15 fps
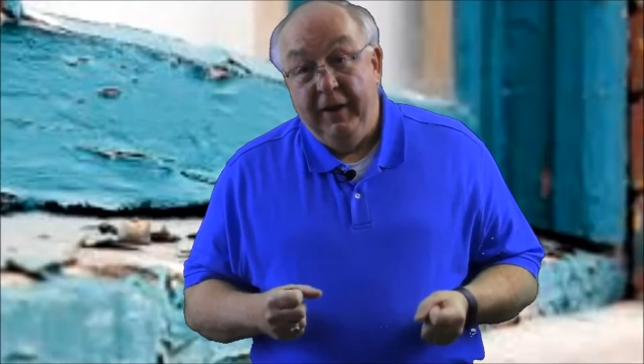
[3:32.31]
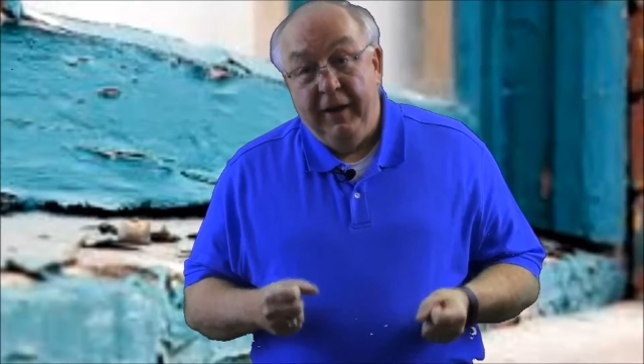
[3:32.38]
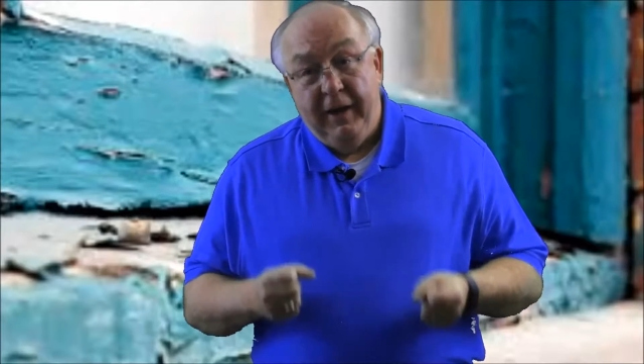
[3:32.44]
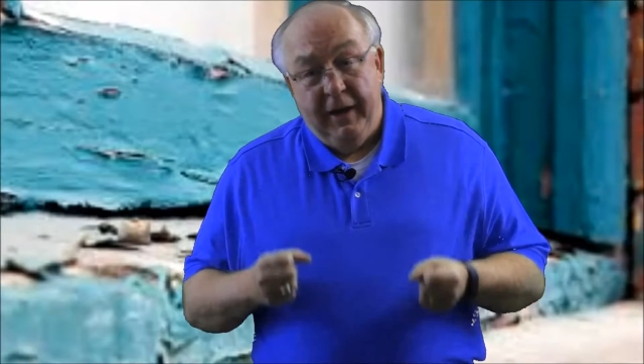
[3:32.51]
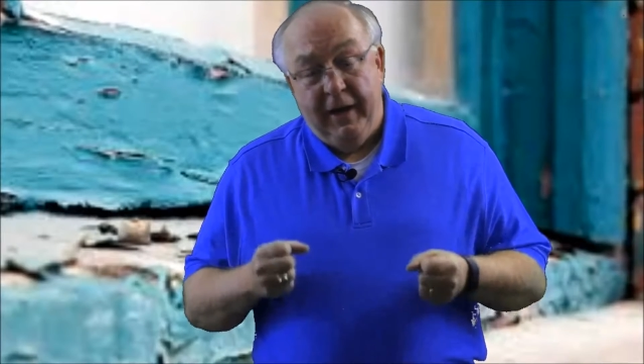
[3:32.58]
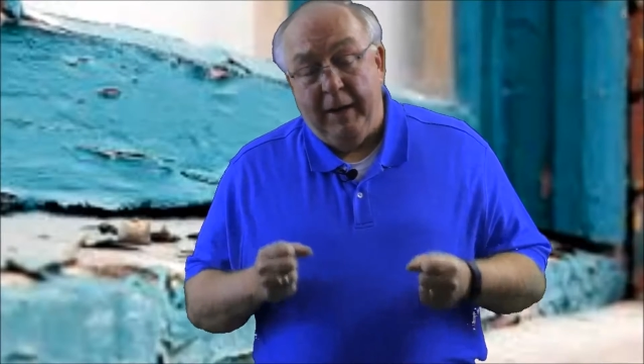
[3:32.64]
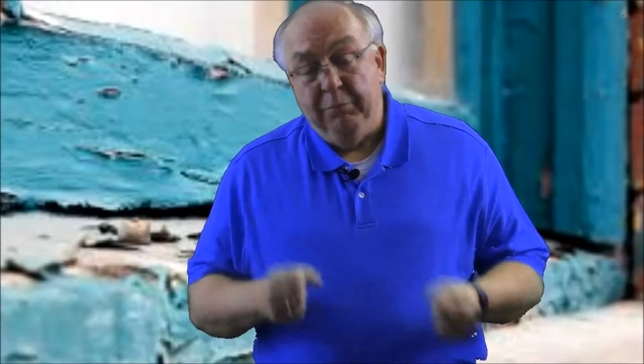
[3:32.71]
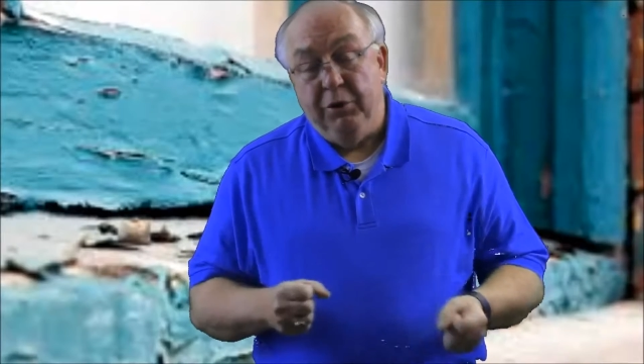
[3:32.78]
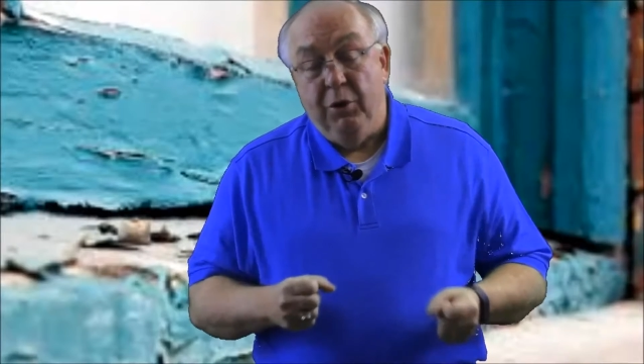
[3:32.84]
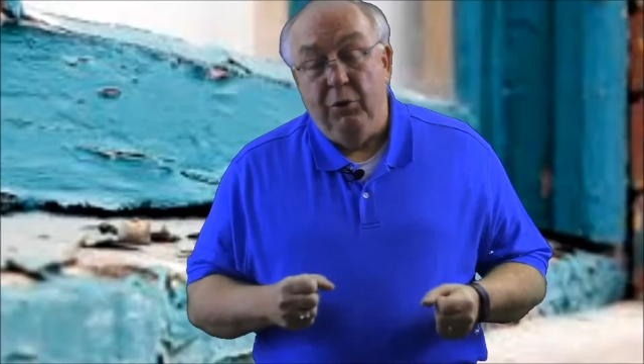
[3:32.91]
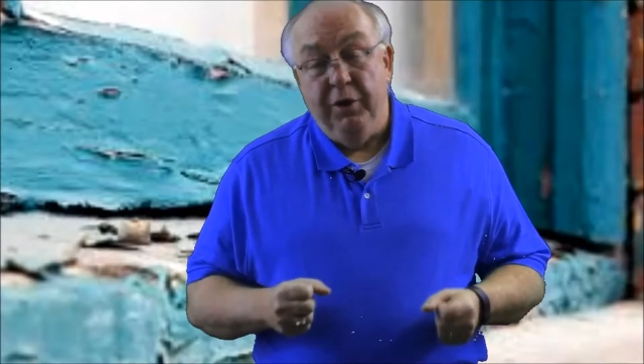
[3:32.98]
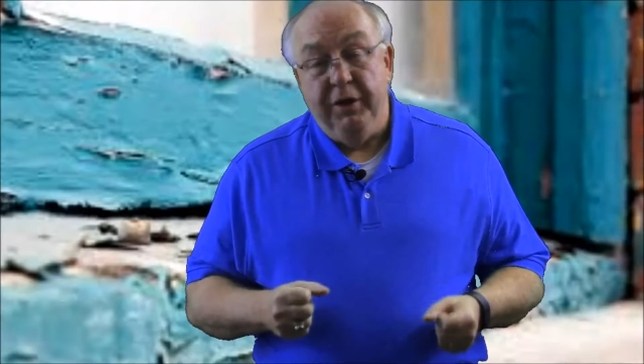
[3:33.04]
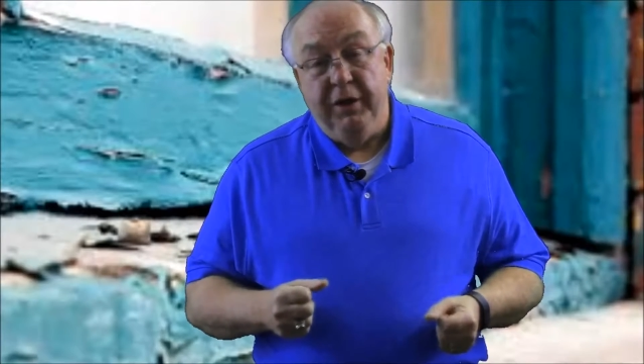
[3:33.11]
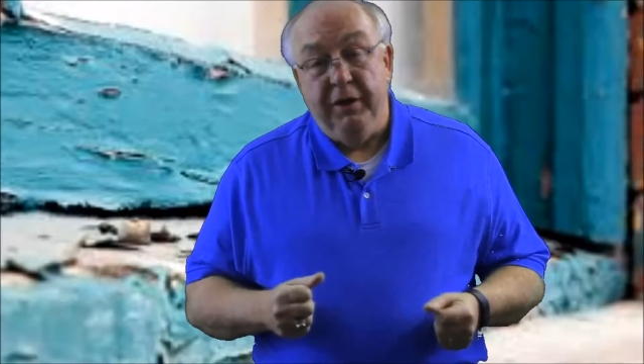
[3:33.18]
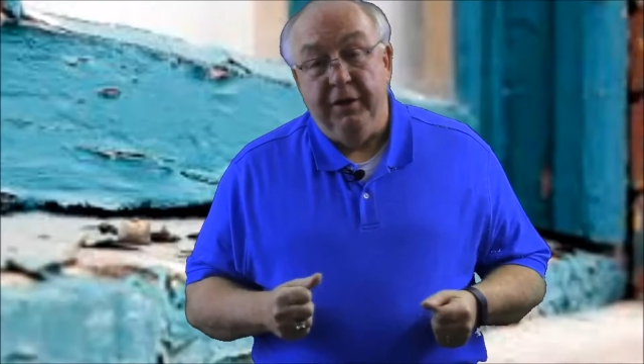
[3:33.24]
and I'm
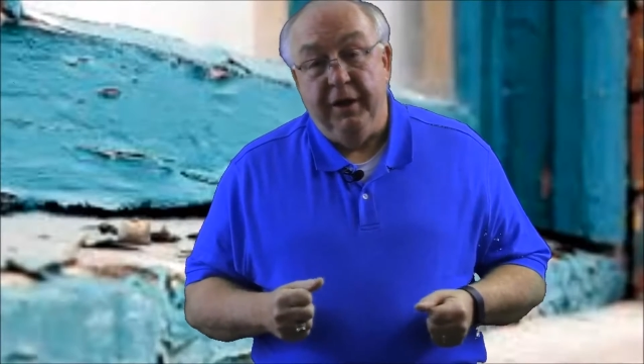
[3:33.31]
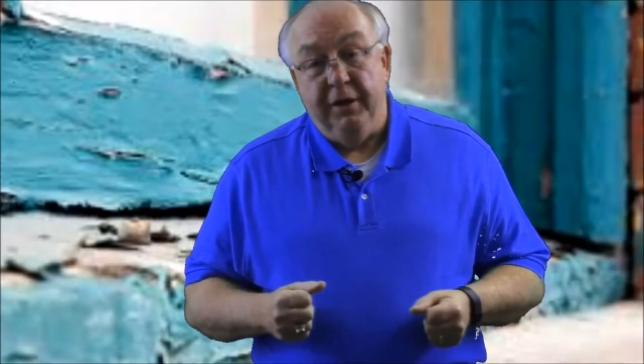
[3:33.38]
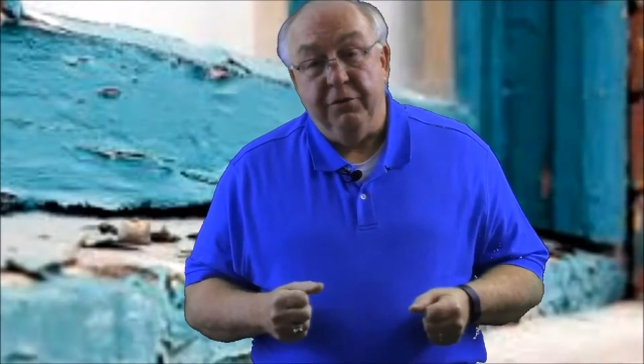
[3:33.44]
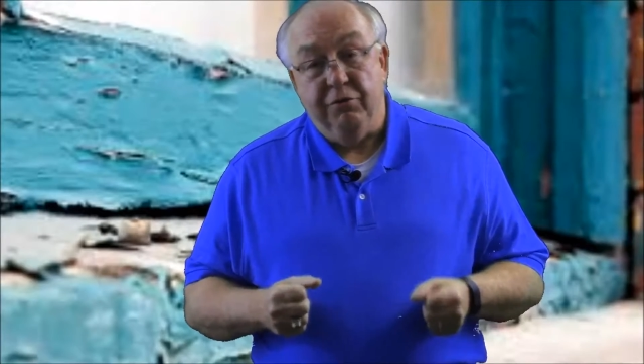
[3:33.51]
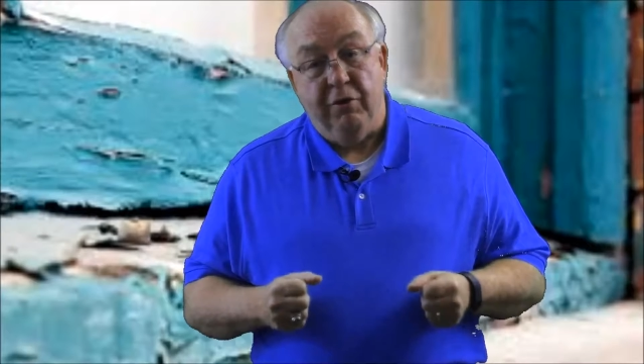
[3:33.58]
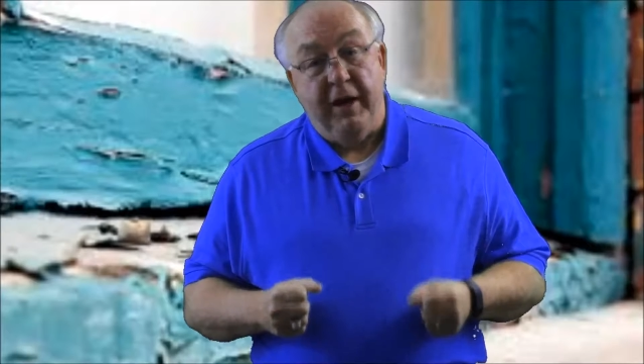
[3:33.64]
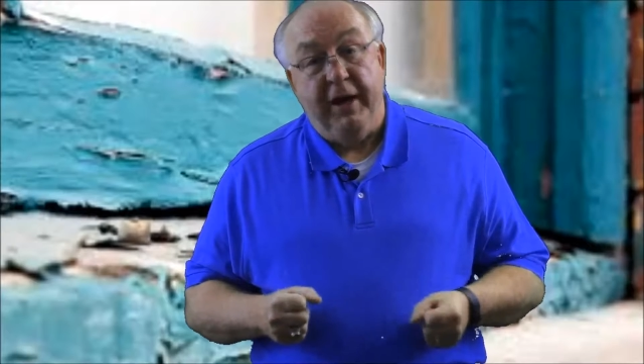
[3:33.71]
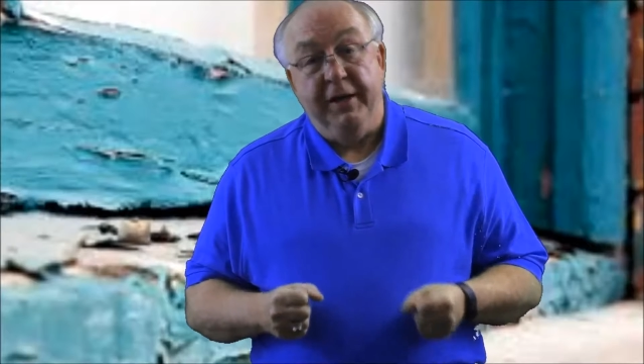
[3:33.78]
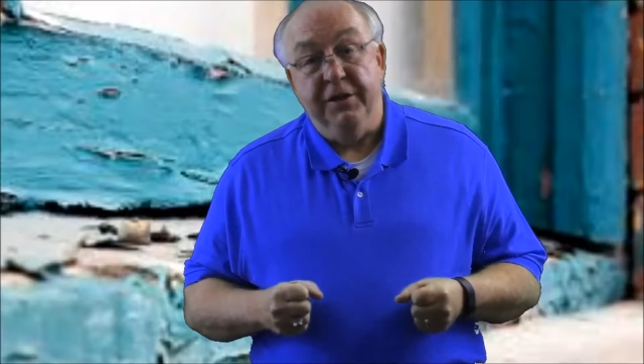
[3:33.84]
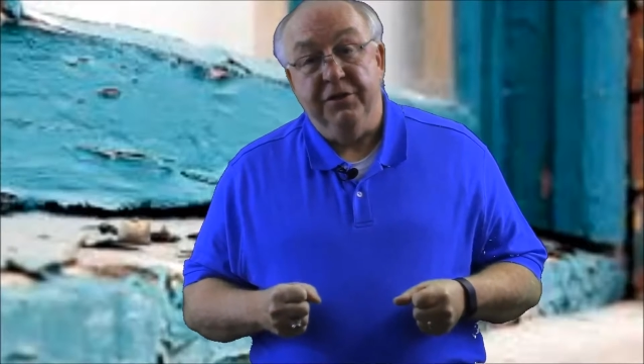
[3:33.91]
going in there trying